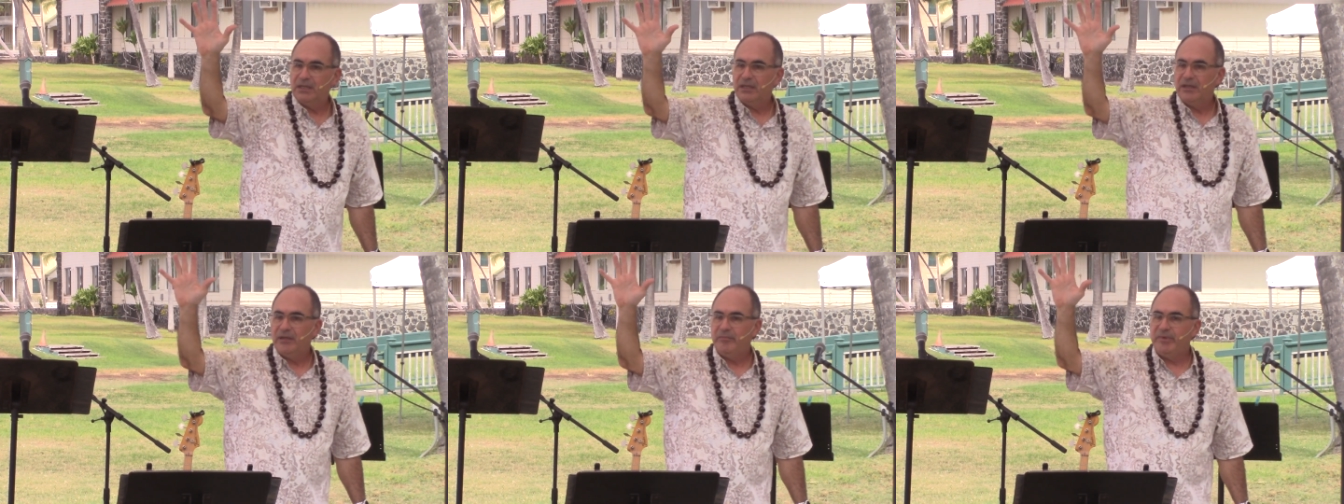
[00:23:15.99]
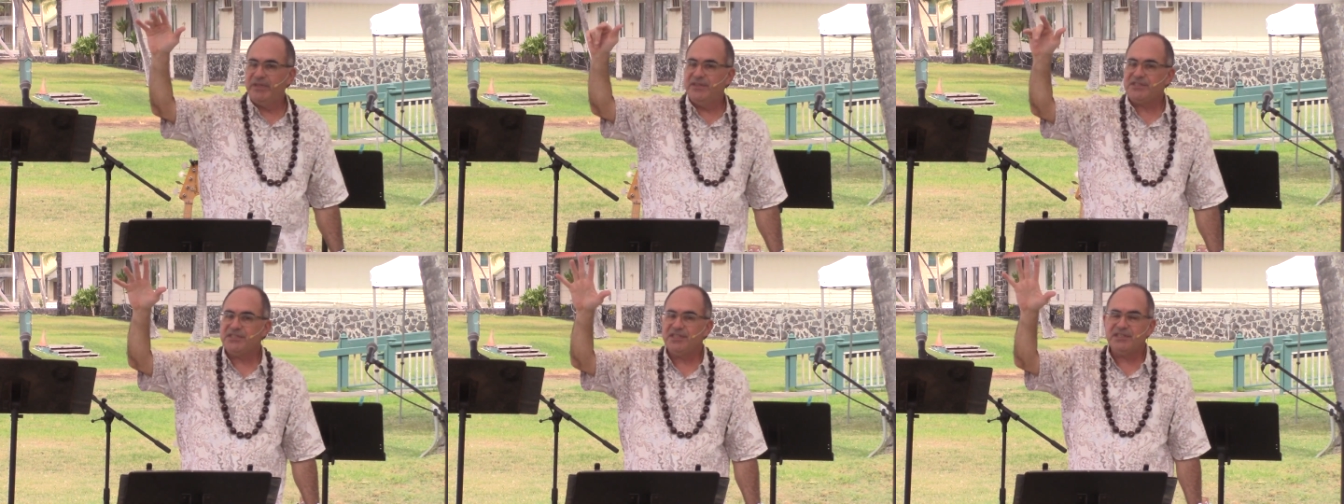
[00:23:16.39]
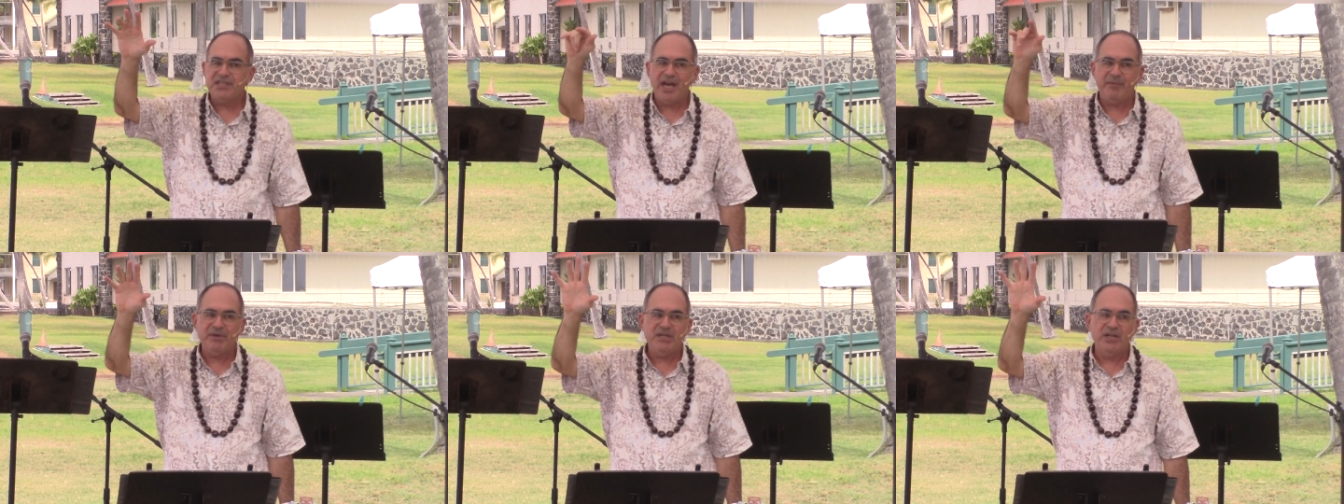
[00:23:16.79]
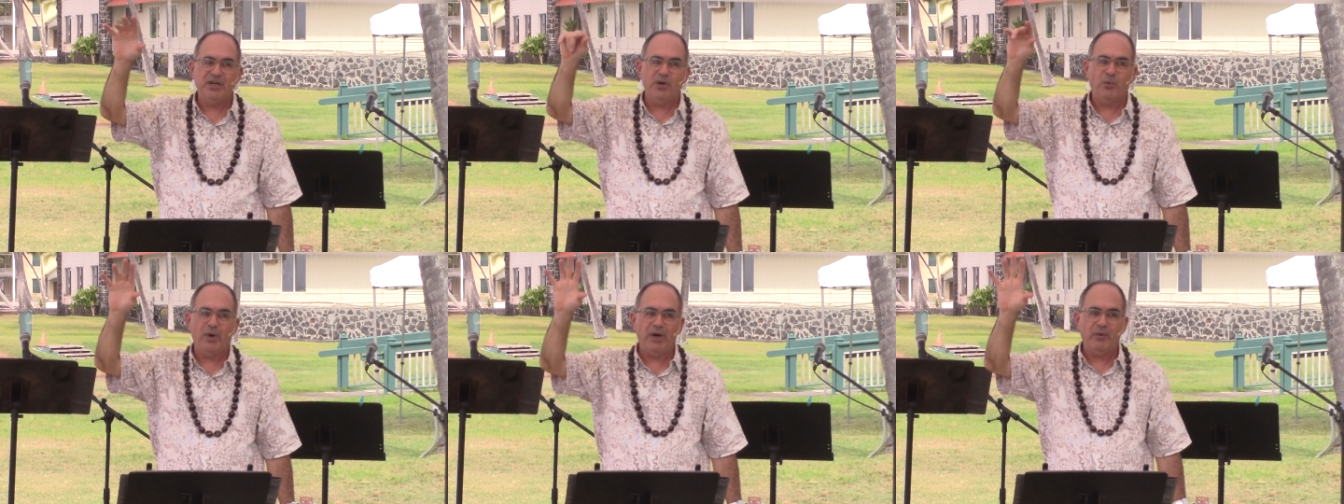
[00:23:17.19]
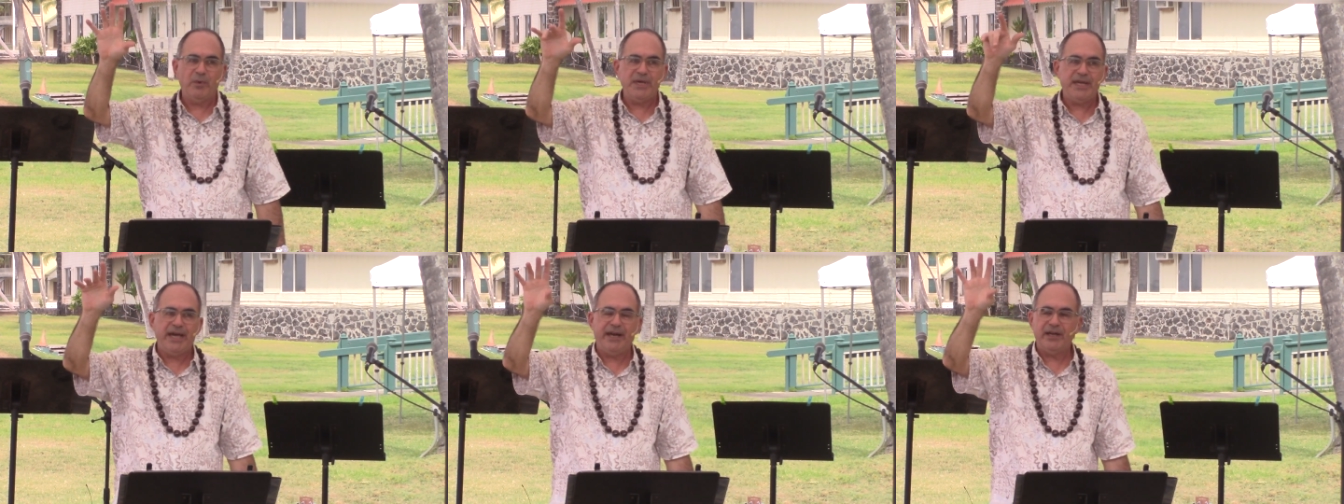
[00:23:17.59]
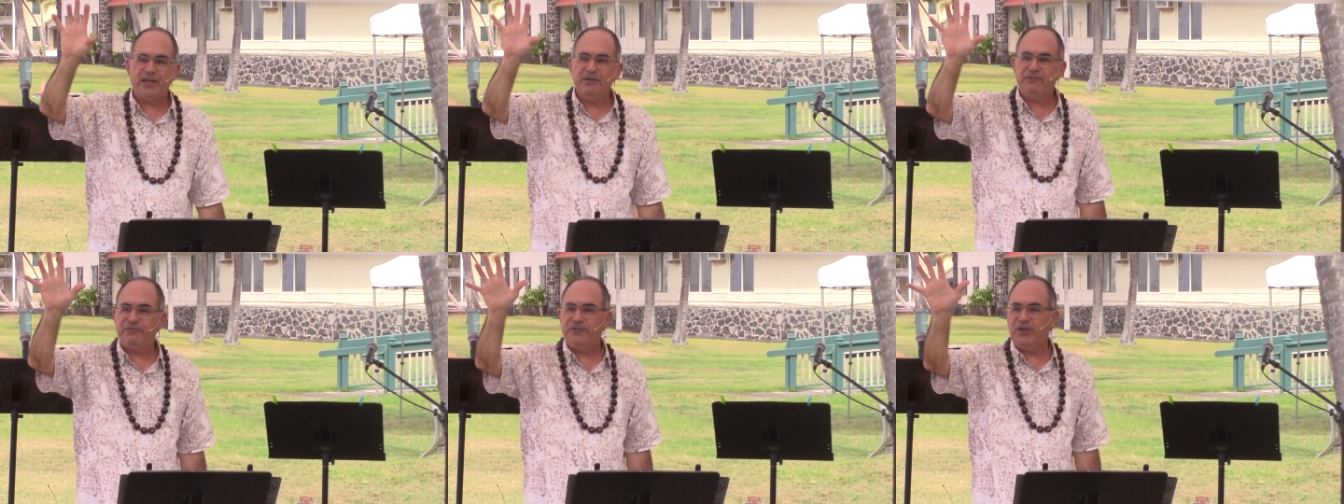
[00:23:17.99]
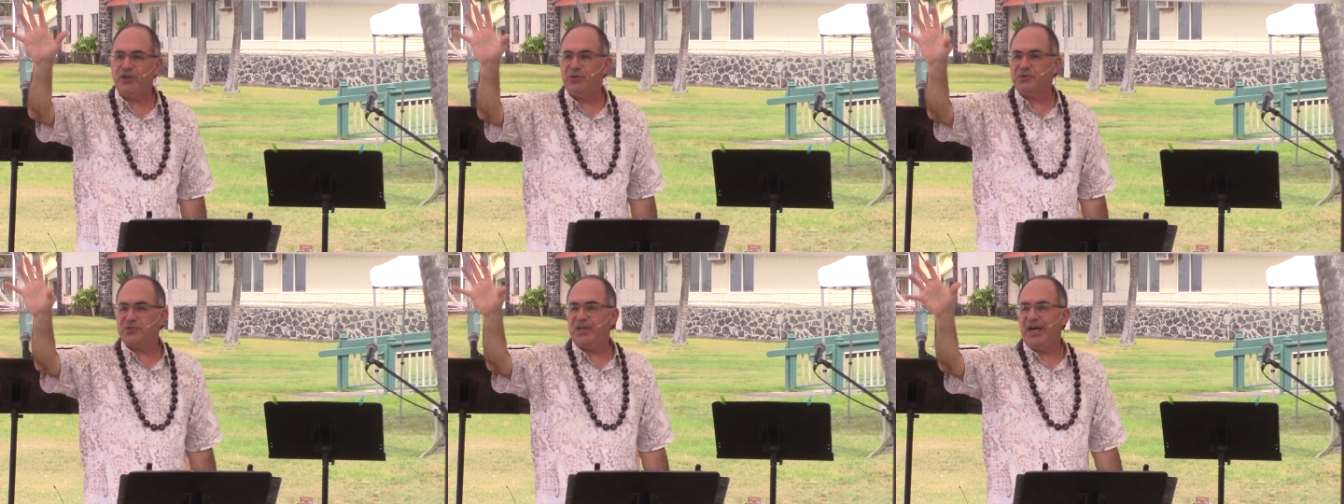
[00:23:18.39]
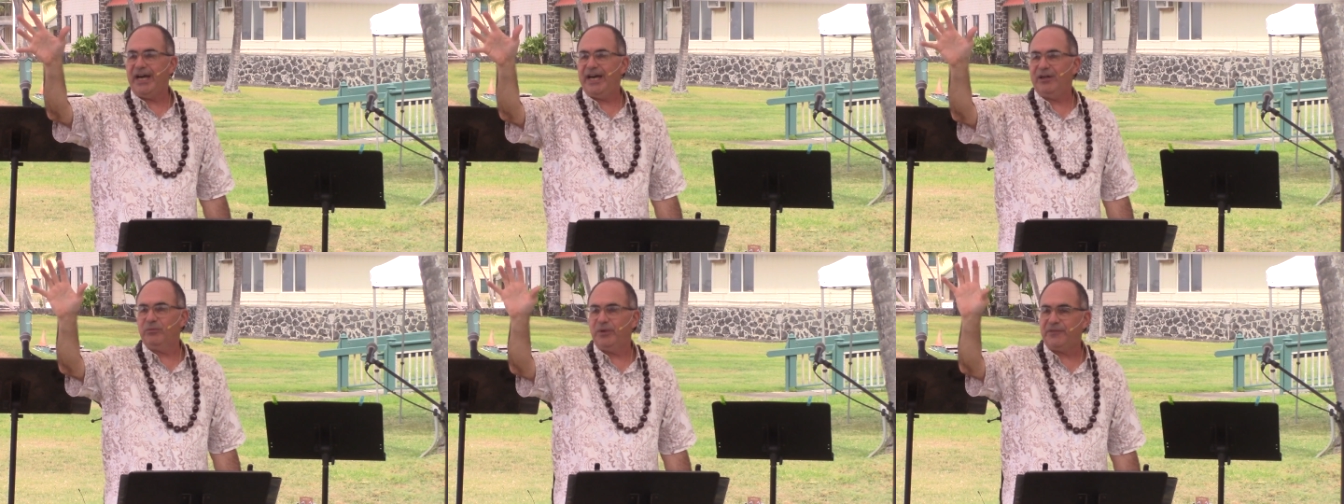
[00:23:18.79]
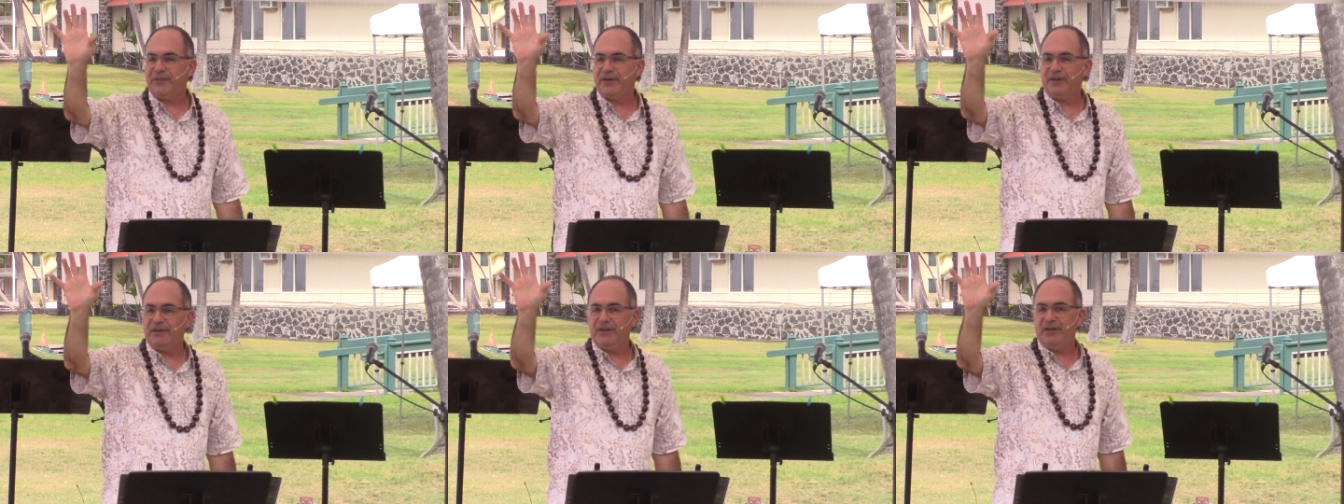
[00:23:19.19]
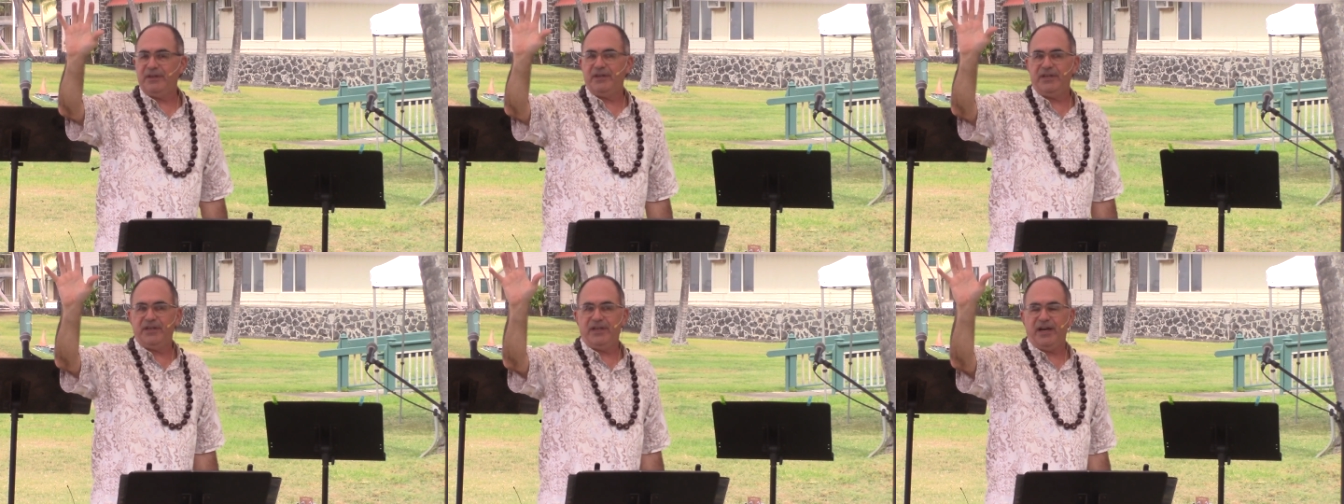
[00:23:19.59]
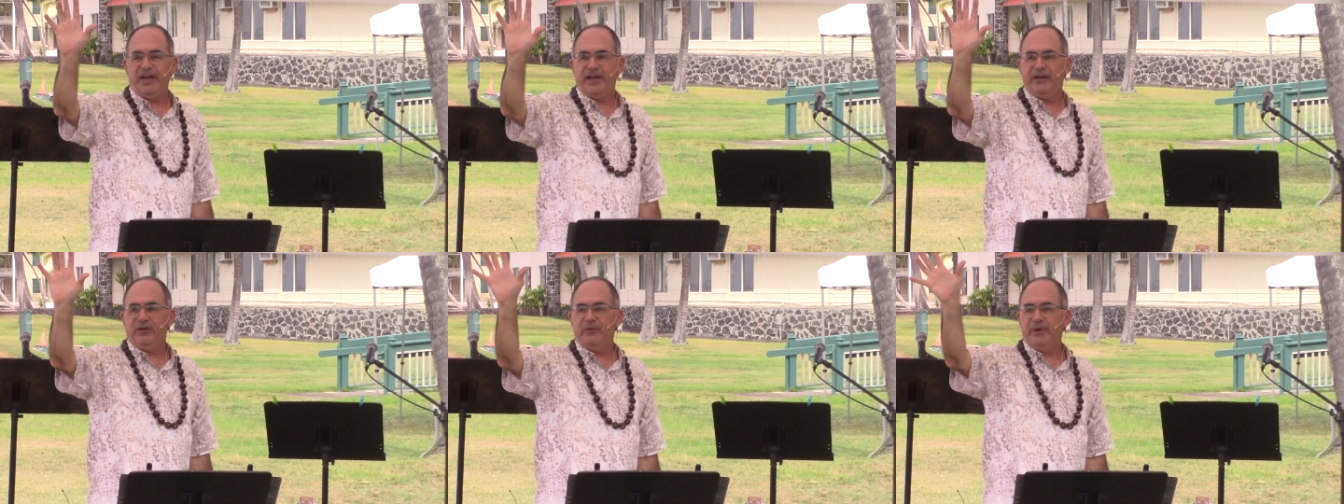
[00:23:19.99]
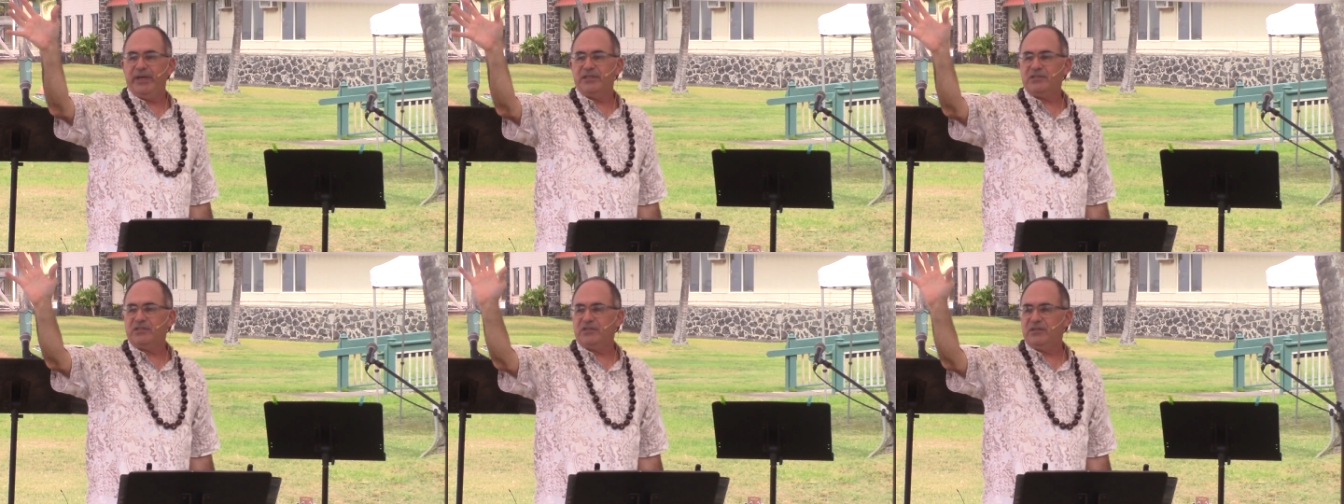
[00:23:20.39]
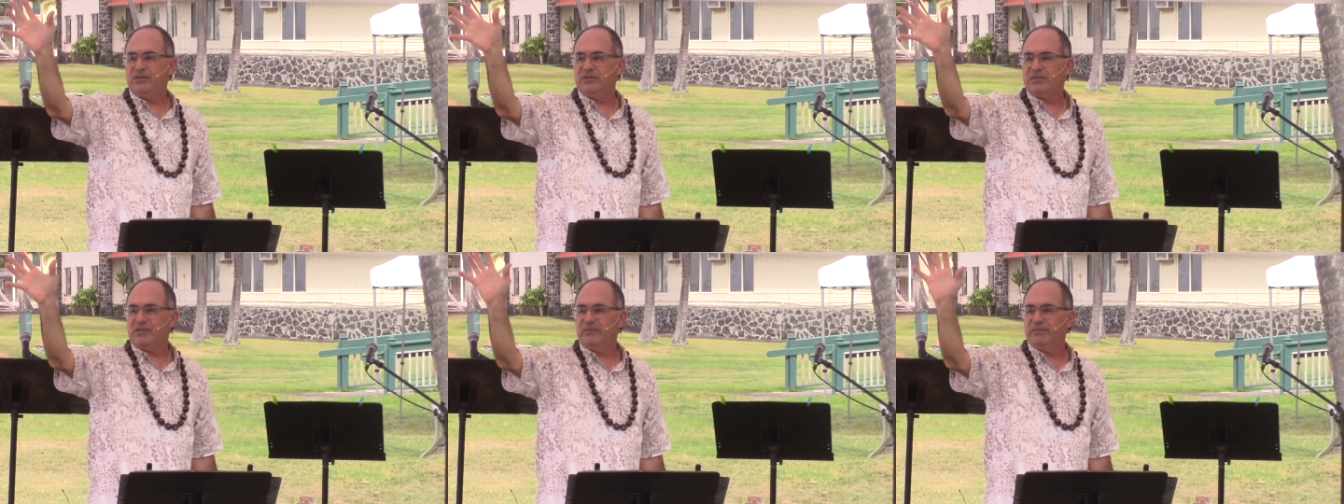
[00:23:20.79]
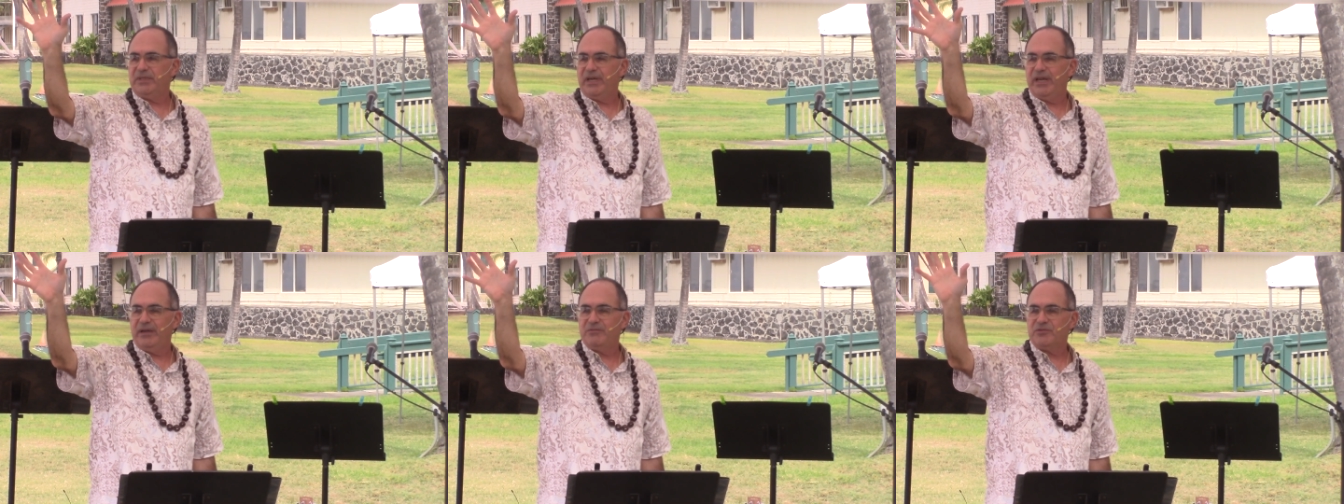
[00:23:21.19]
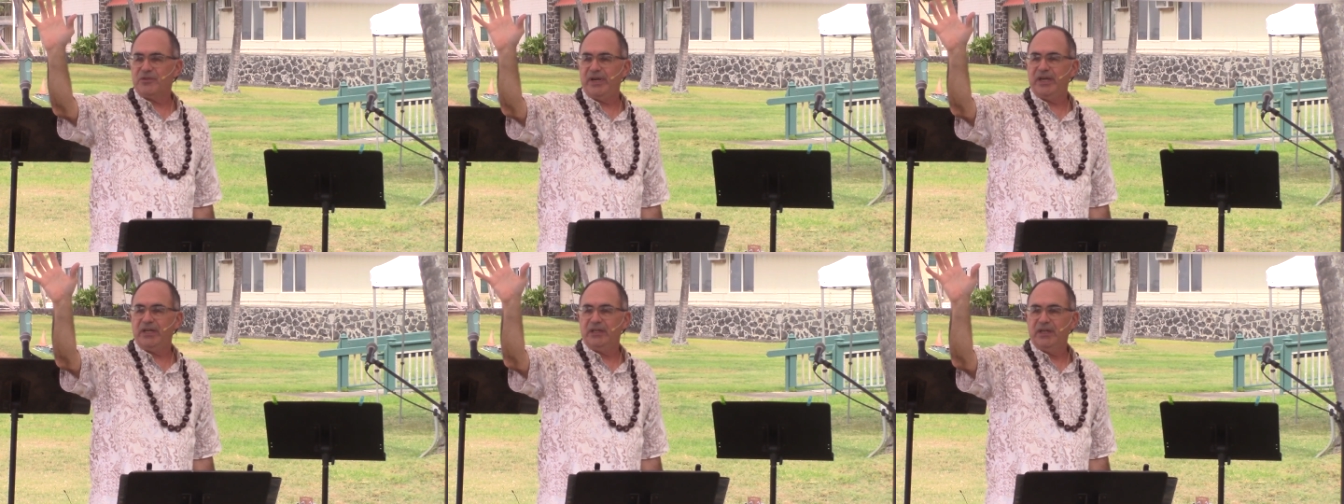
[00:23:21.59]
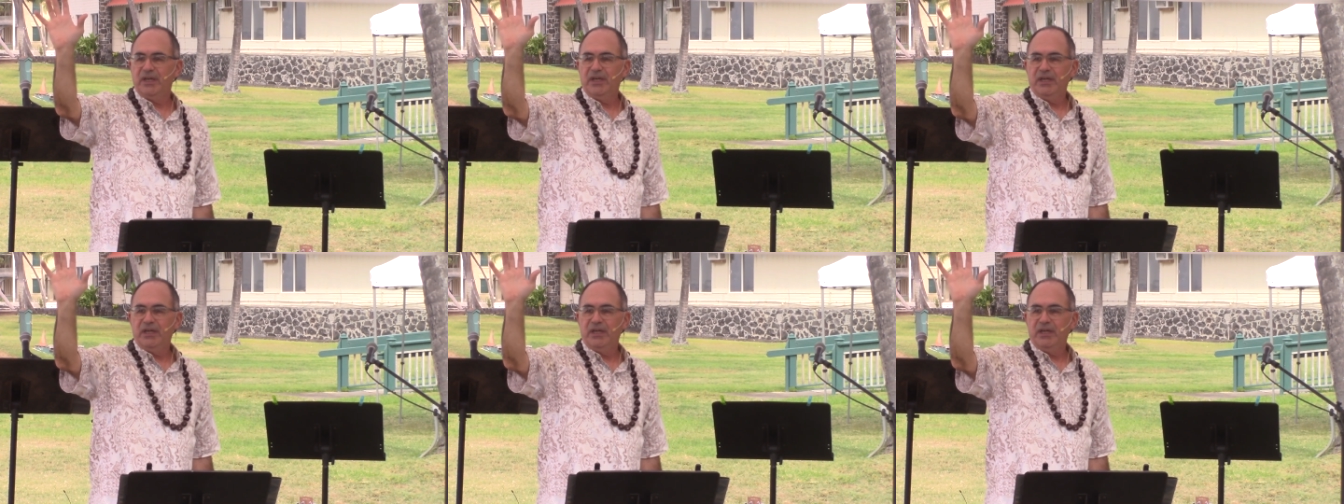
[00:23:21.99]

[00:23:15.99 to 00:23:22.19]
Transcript: I mean, this is the time of year where we kind of confuse God with a guy in a red suit sometimes, right?